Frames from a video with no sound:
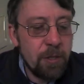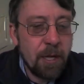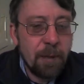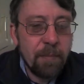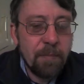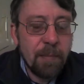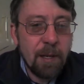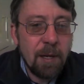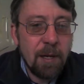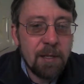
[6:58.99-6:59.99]
I'm learning
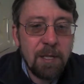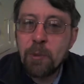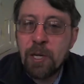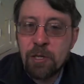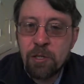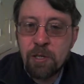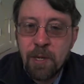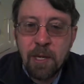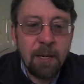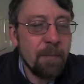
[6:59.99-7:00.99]
as much from my
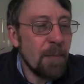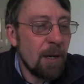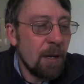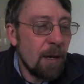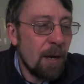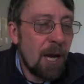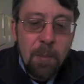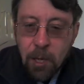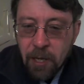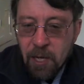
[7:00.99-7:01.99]
colleagues as hopefully they're
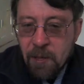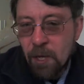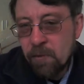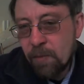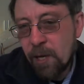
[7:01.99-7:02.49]
learning from me.